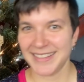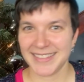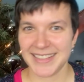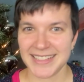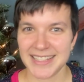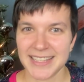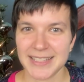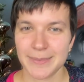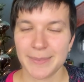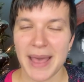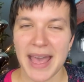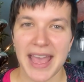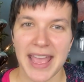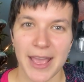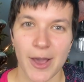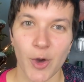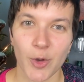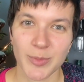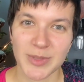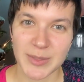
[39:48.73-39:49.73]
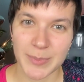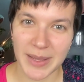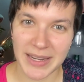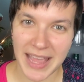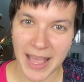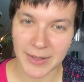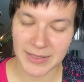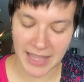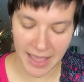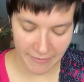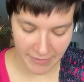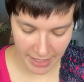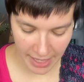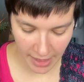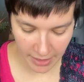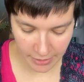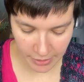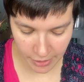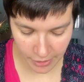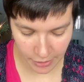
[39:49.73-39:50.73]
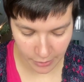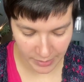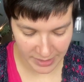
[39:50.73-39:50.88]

this is my homespun house advent calendar.